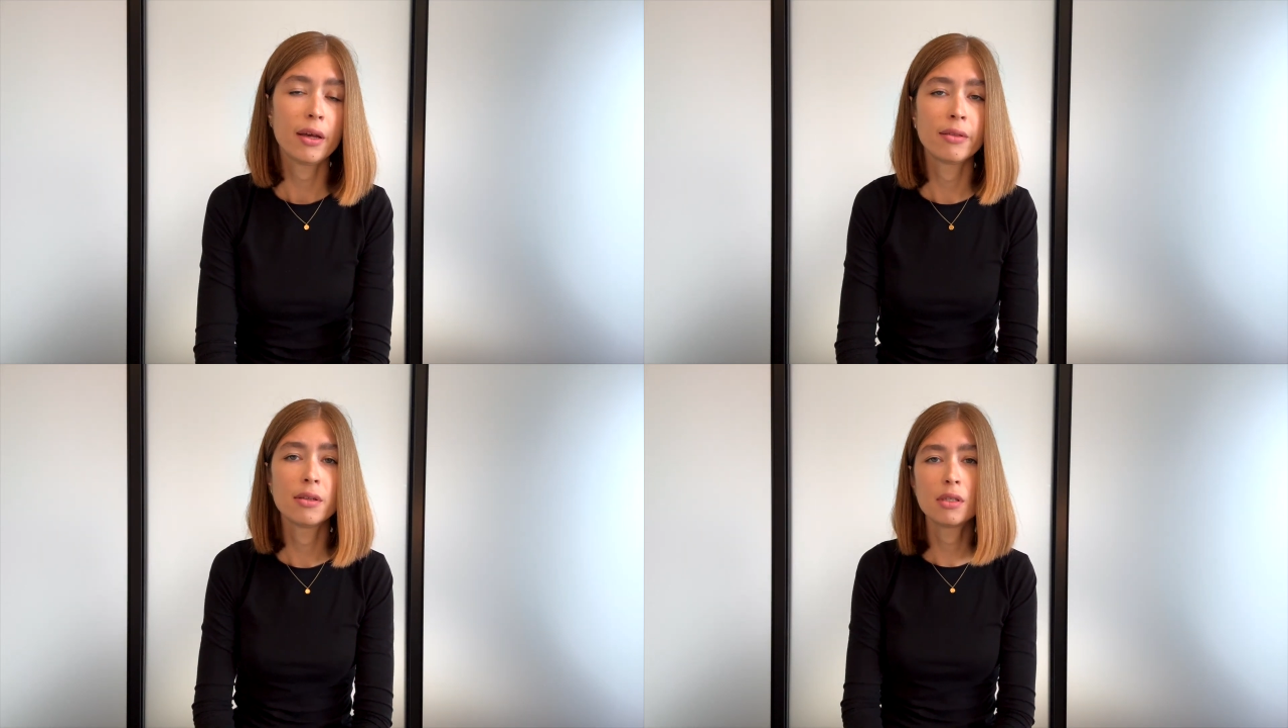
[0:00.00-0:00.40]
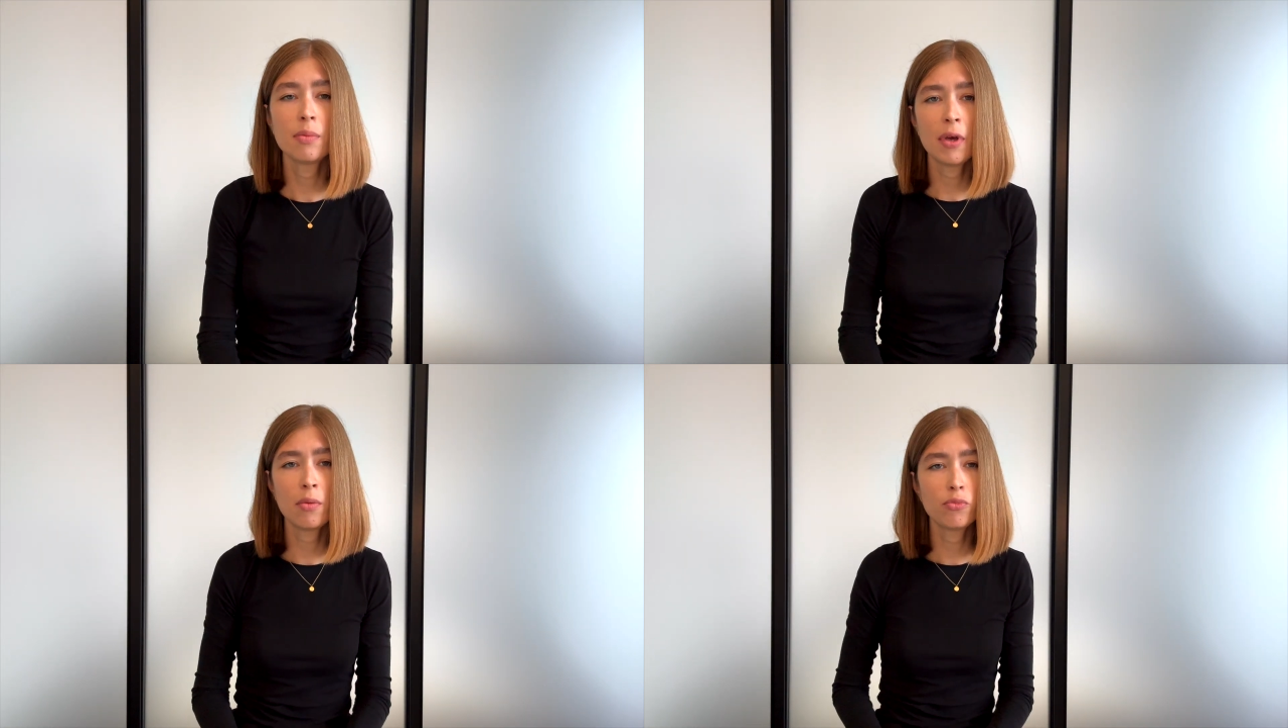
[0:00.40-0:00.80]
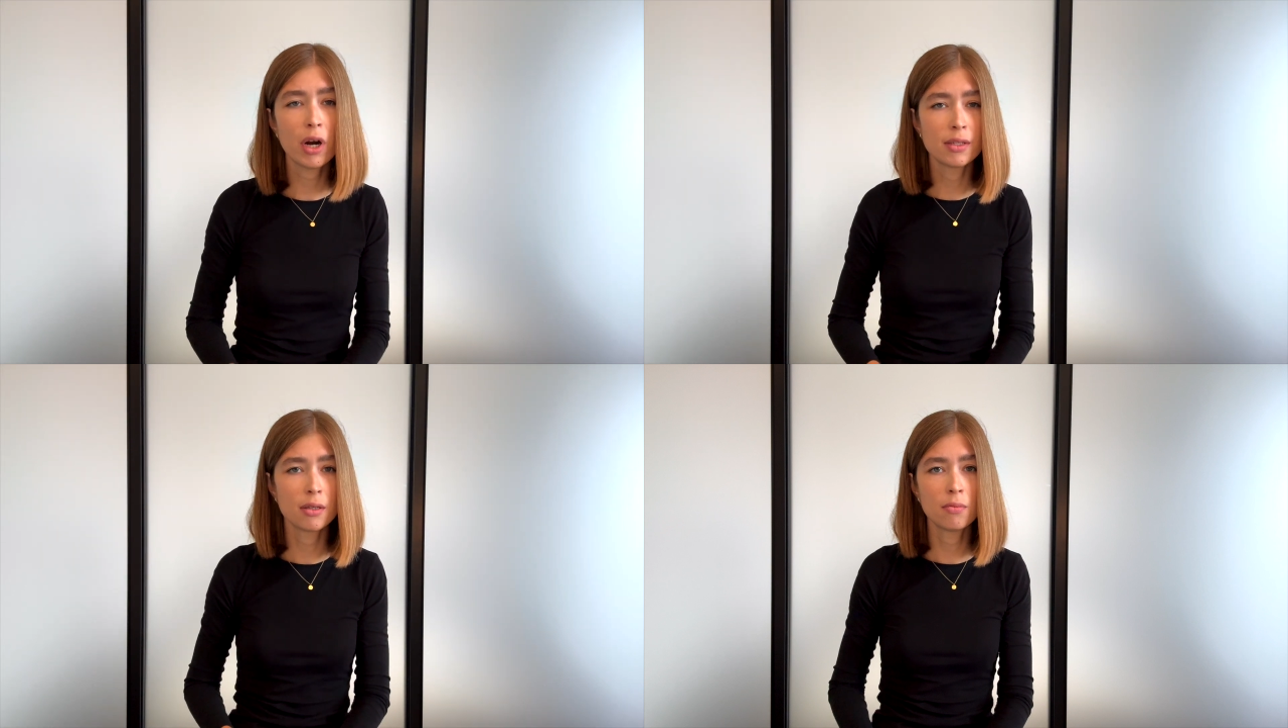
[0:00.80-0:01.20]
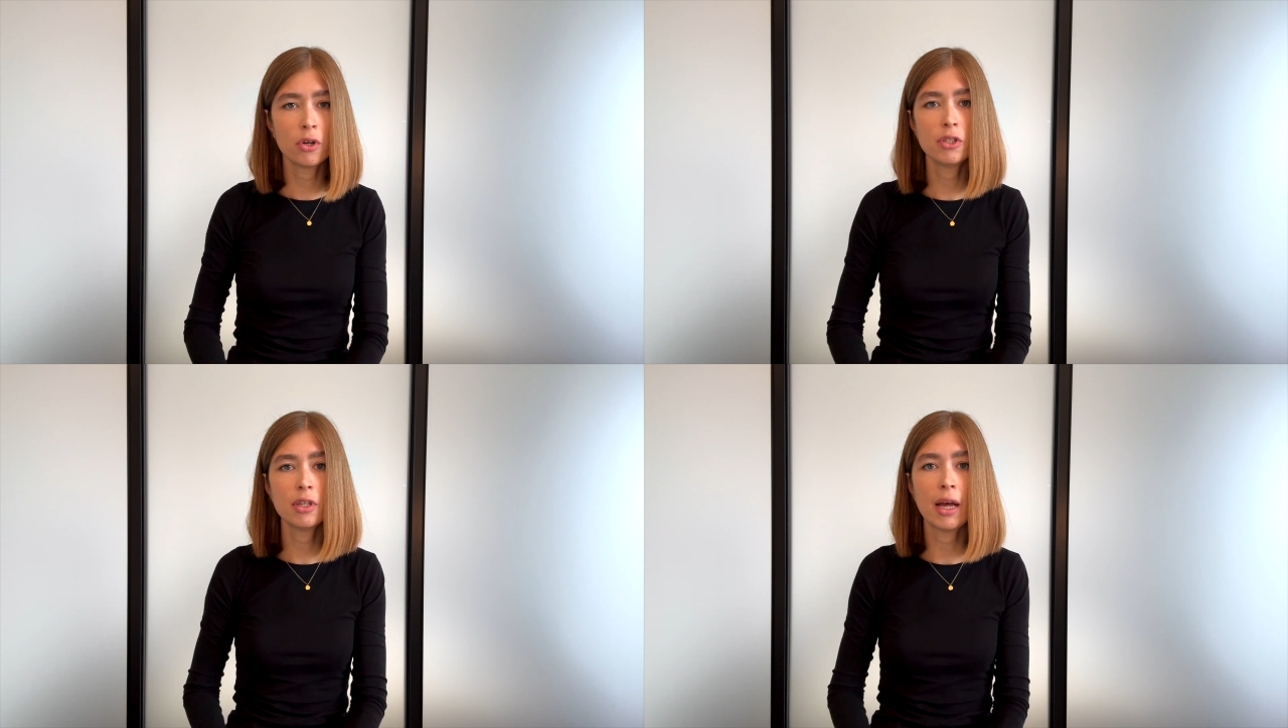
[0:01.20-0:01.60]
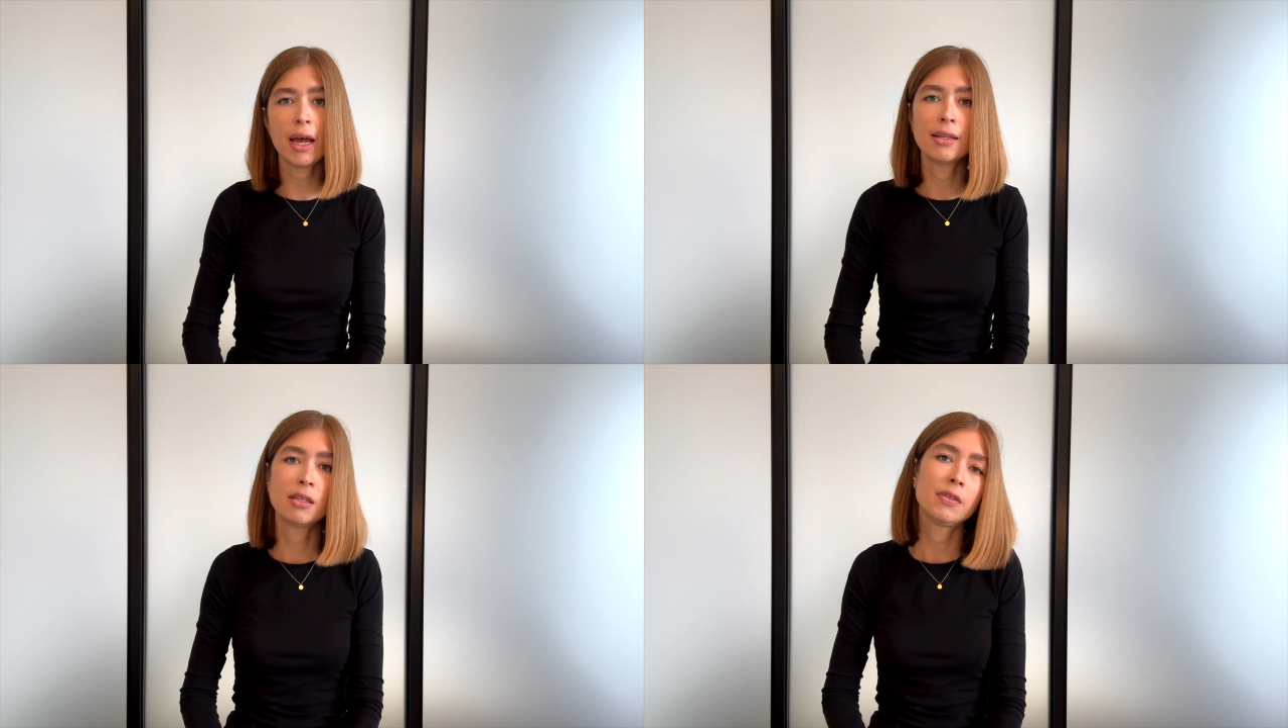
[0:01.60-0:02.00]
In the CPM pricing model,
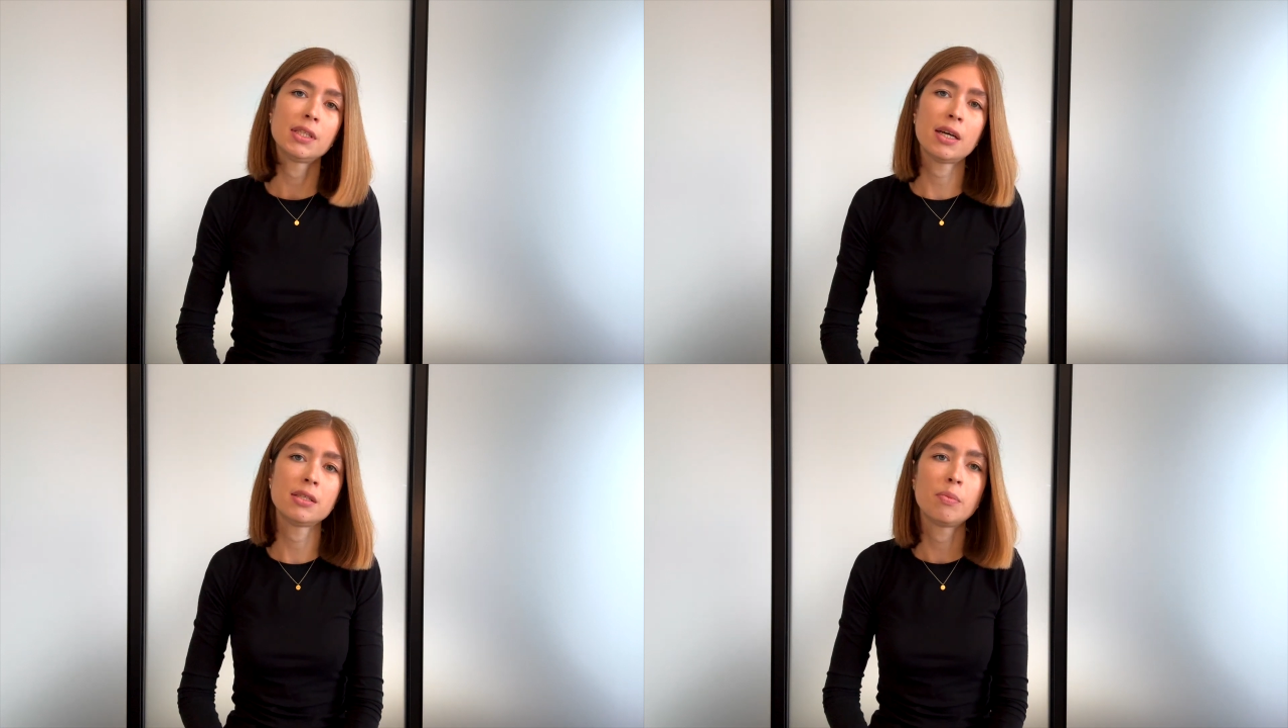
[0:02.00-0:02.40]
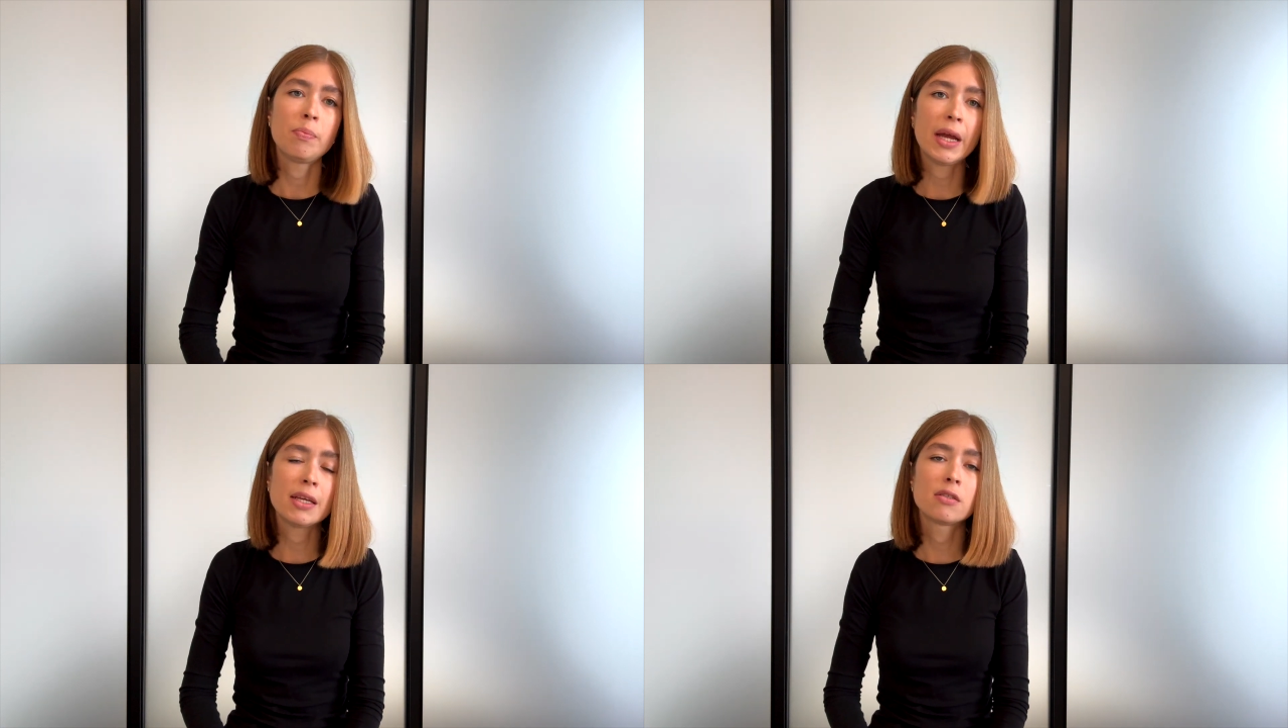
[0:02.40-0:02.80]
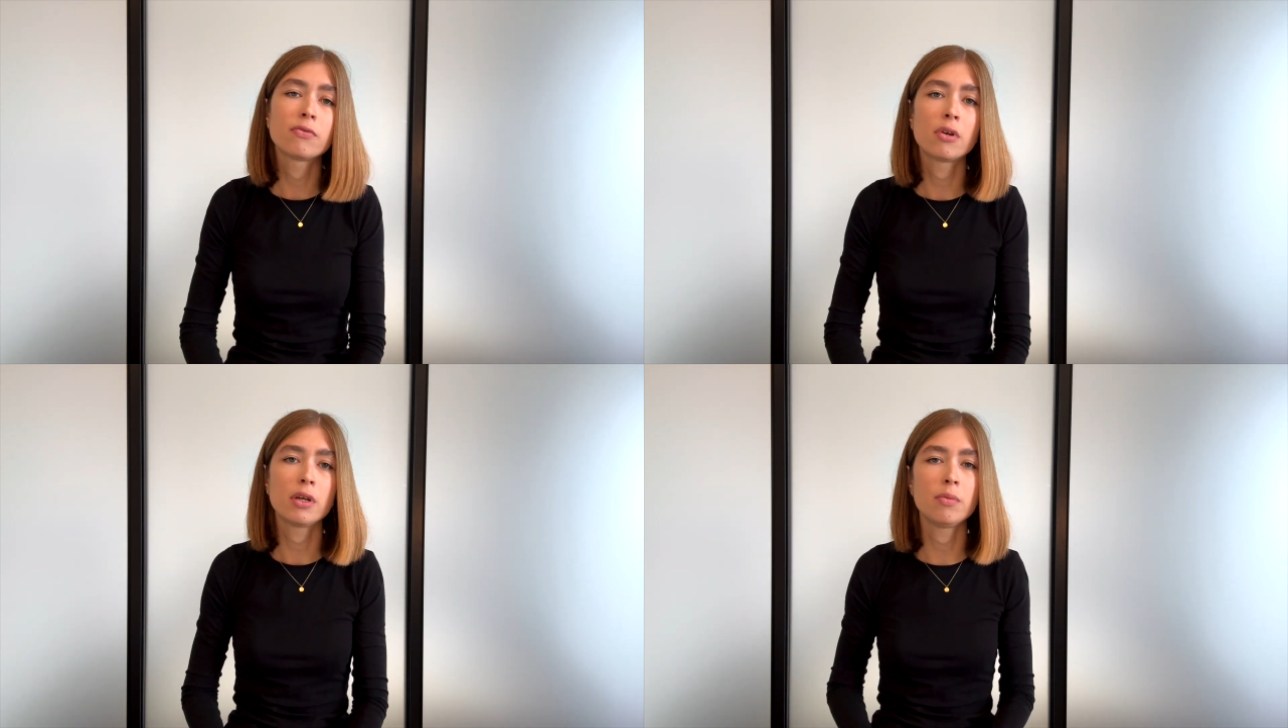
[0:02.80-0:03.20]
an advertiser pays for